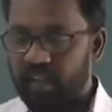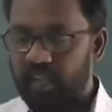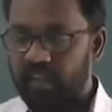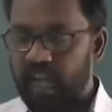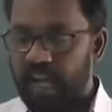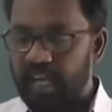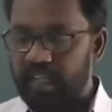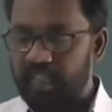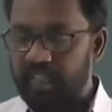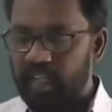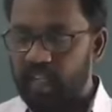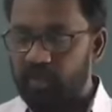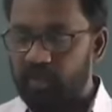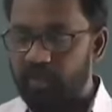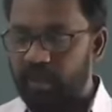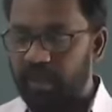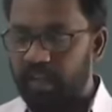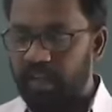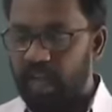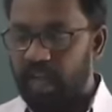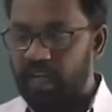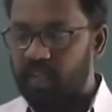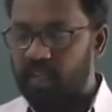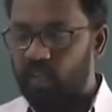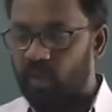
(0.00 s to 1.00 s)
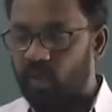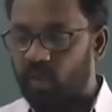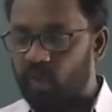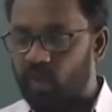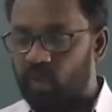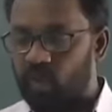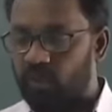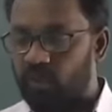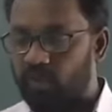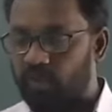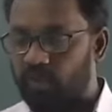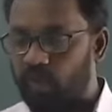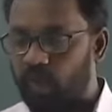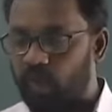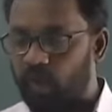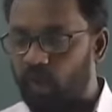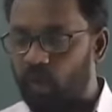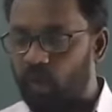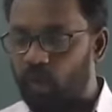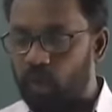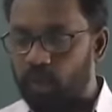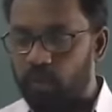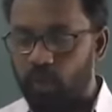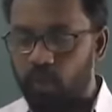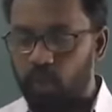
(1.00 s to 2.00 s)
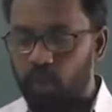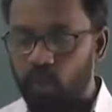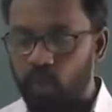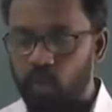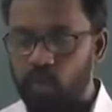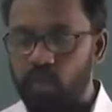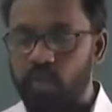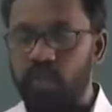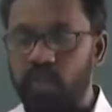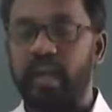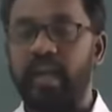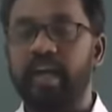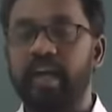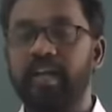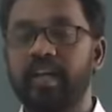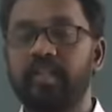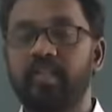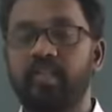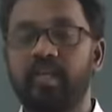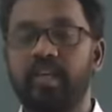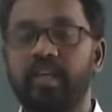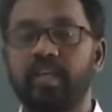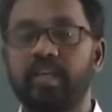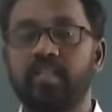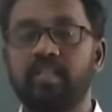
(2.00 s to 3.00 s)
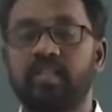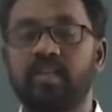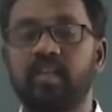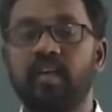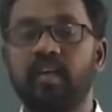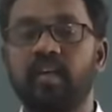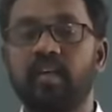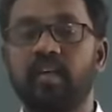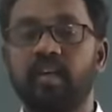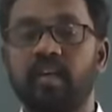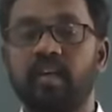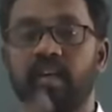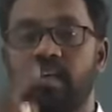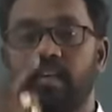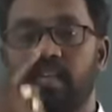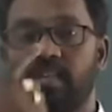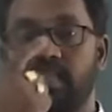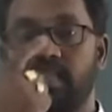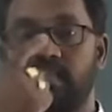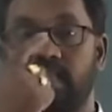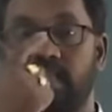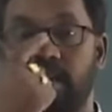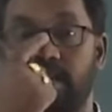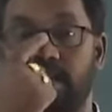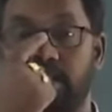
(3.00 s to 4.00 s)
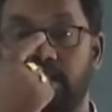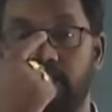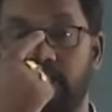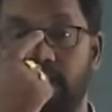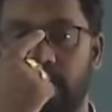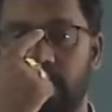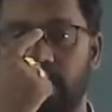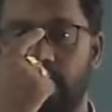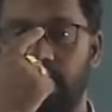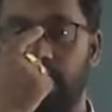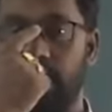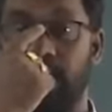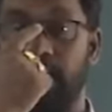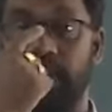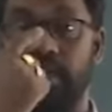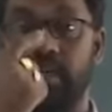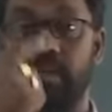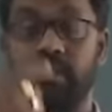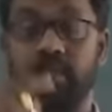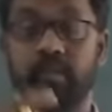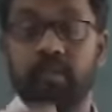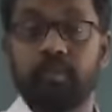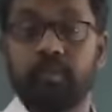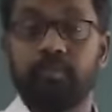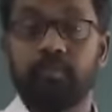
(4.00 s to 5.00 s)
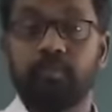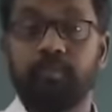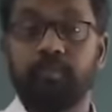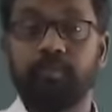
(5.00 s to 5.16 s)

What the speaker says: that can be cut out of cube whose edge is 7 centimeters.